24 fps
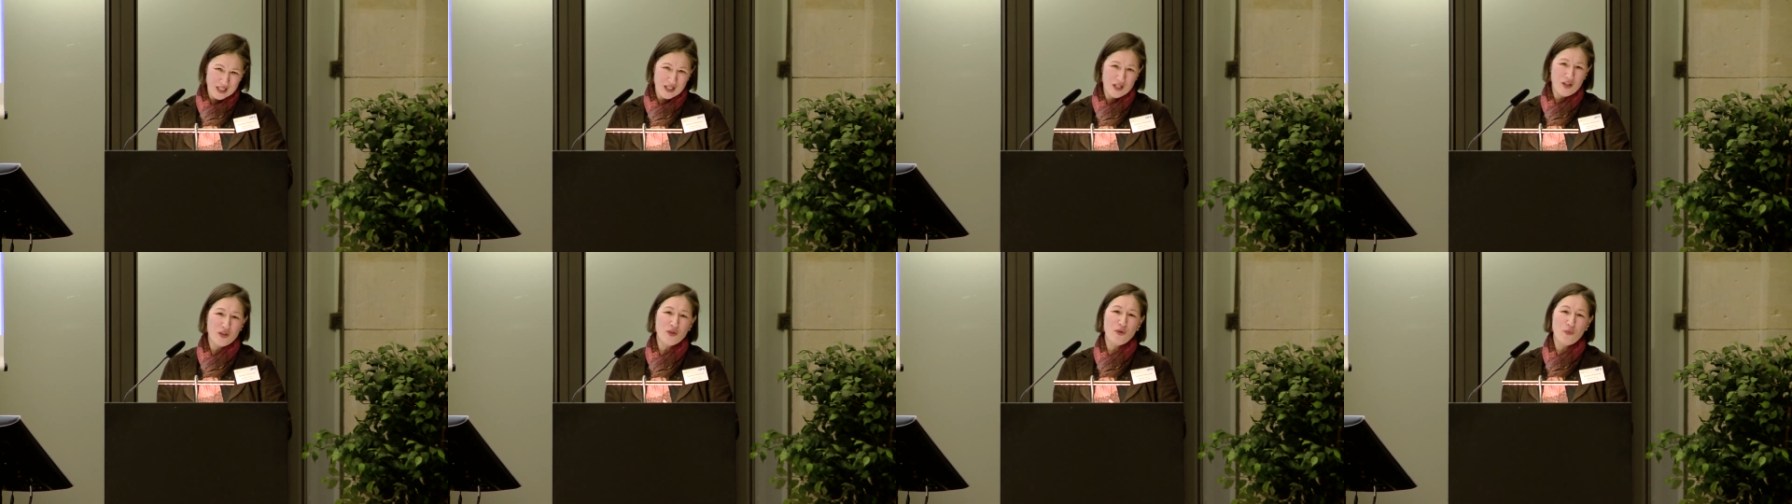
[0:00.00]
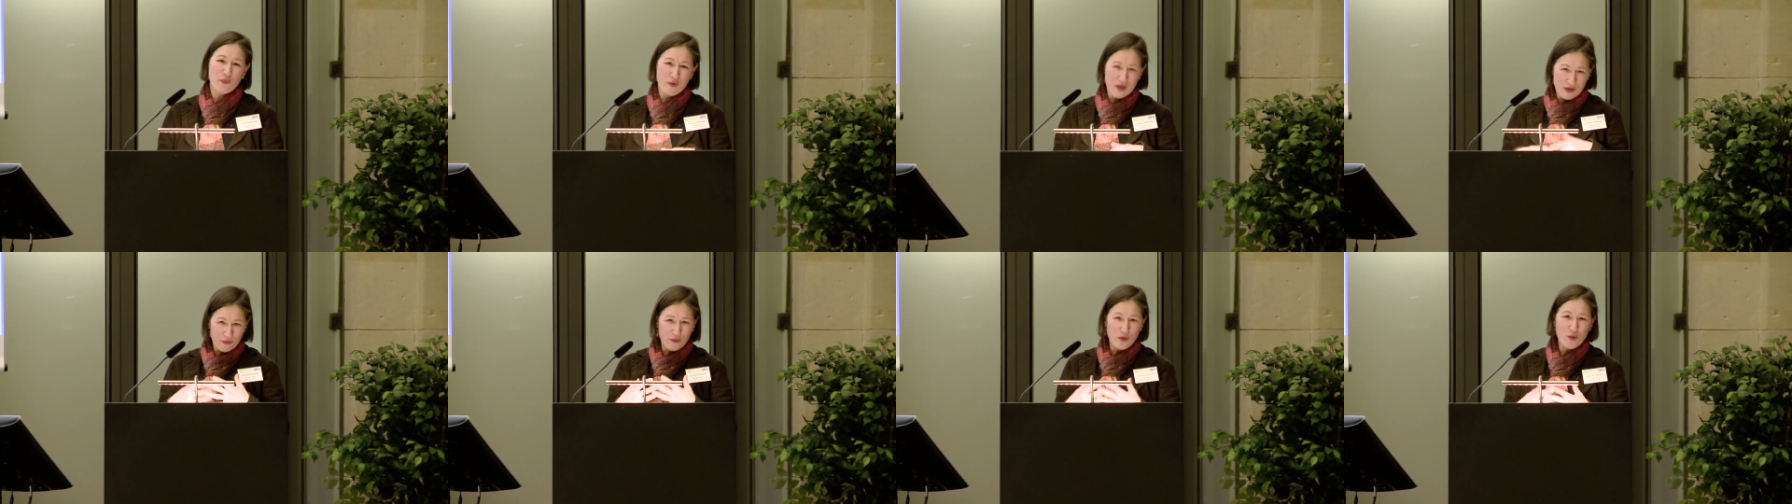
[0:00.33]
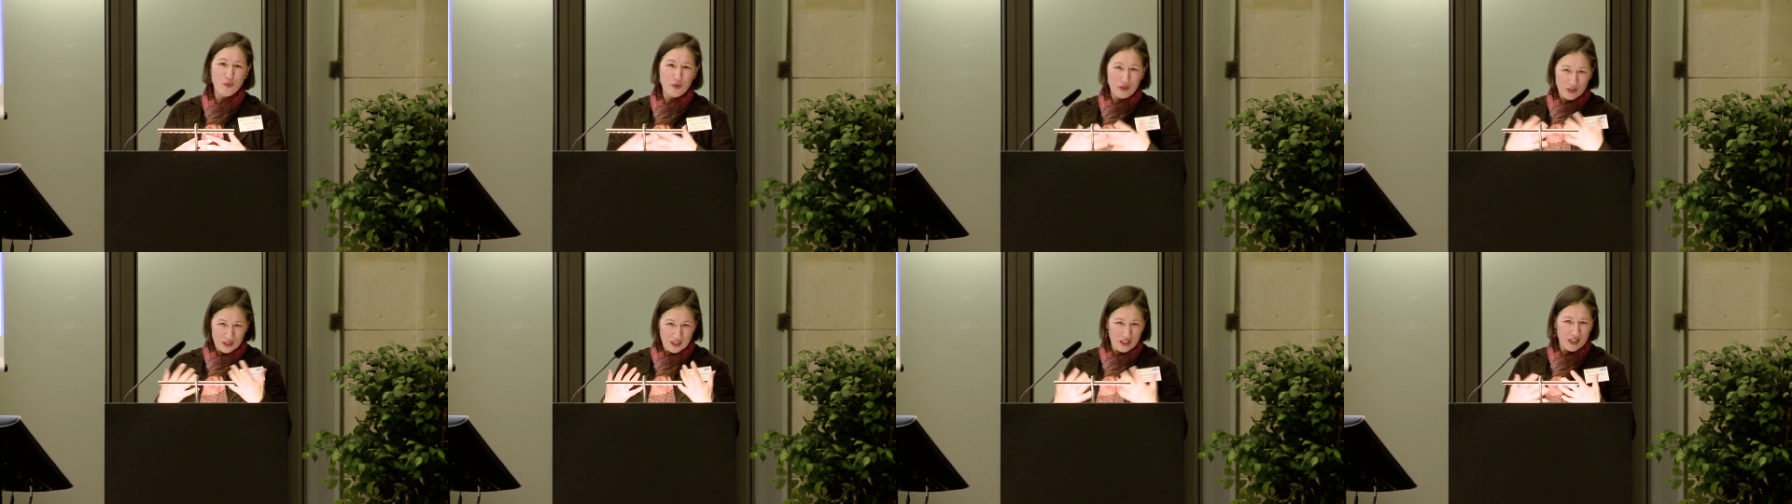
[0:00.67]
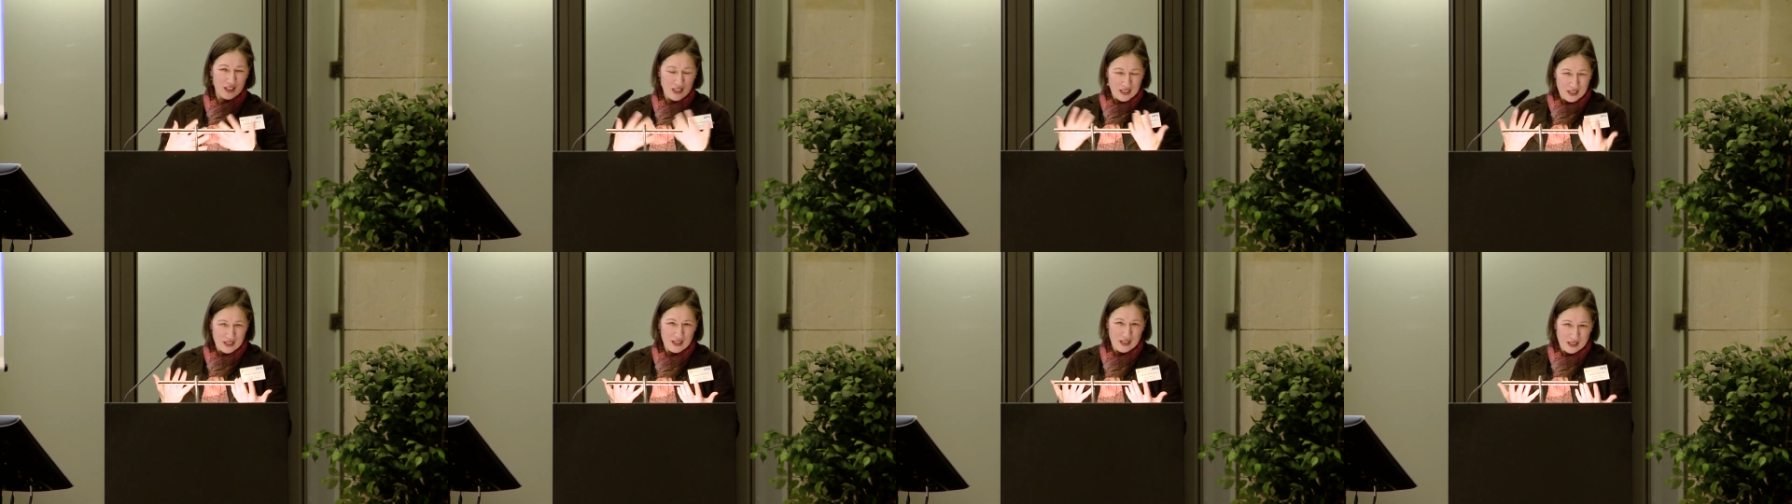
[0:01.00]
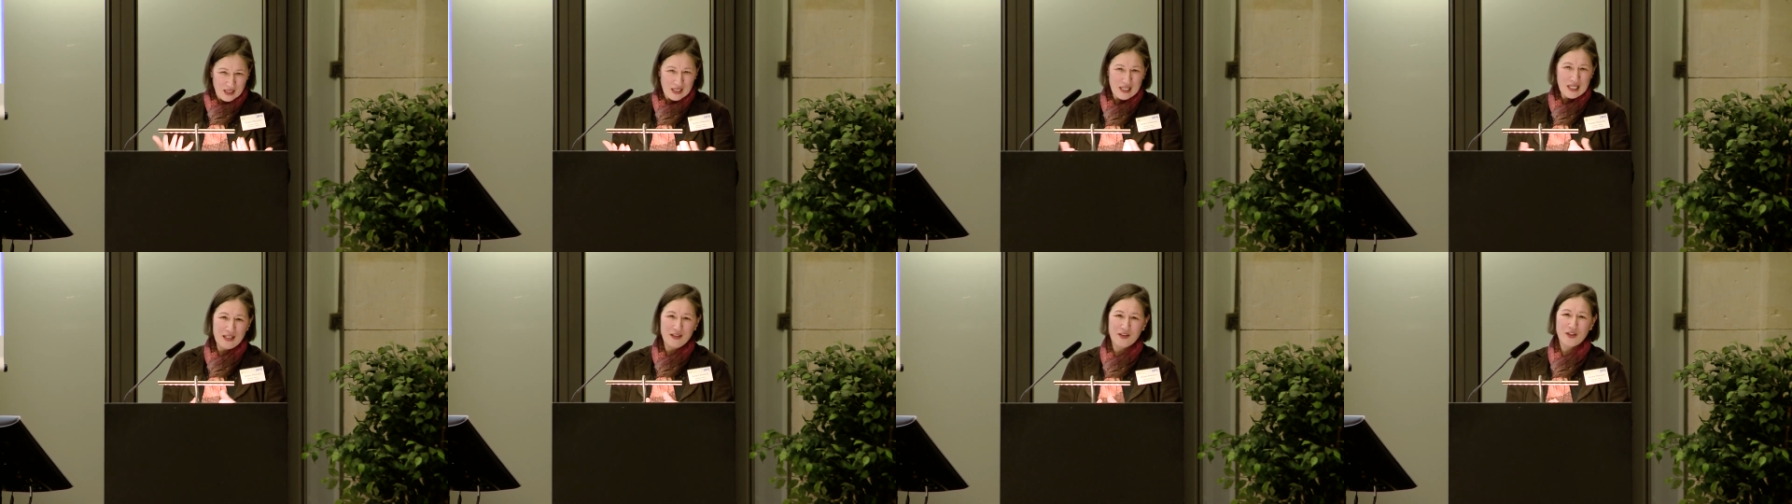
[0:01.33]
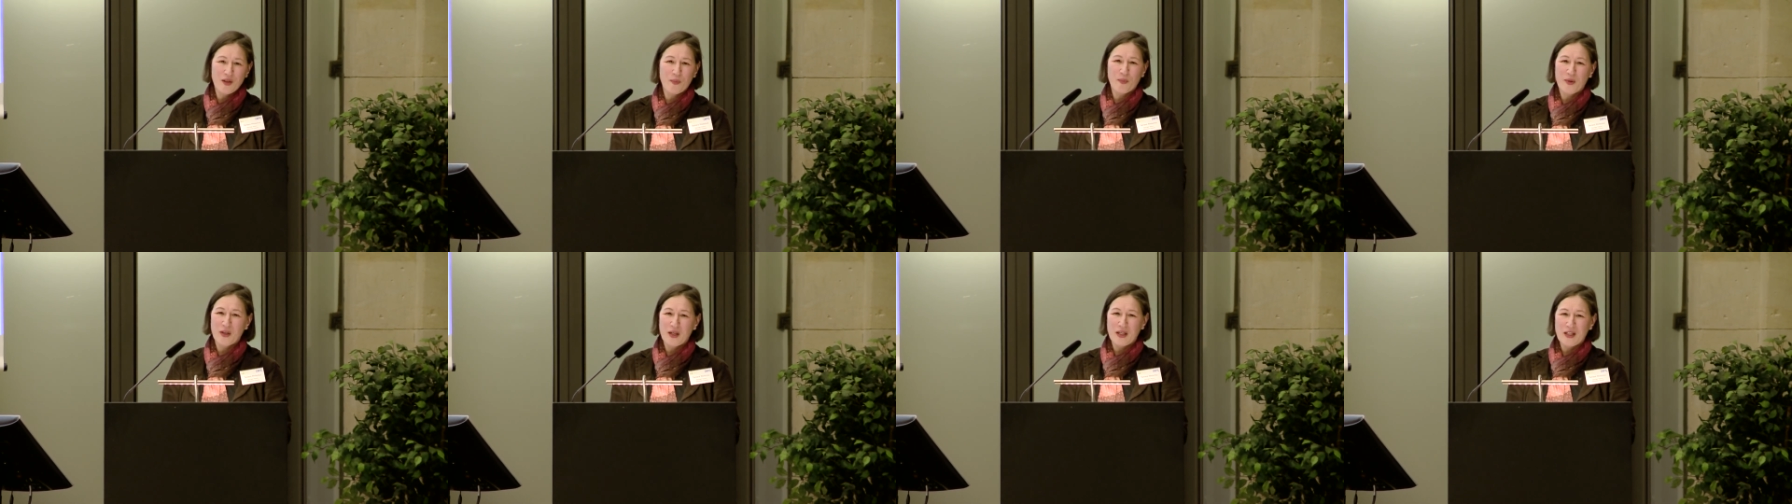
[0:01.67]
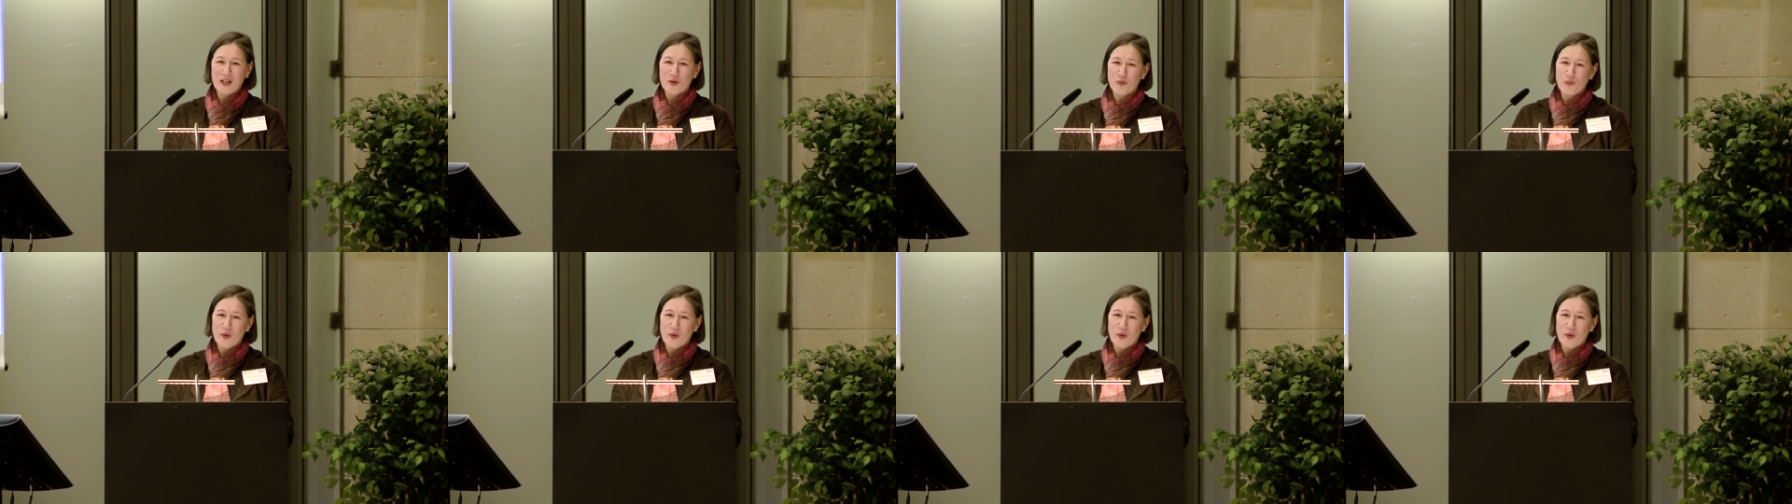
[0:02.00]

So reviewers is in, indeed something that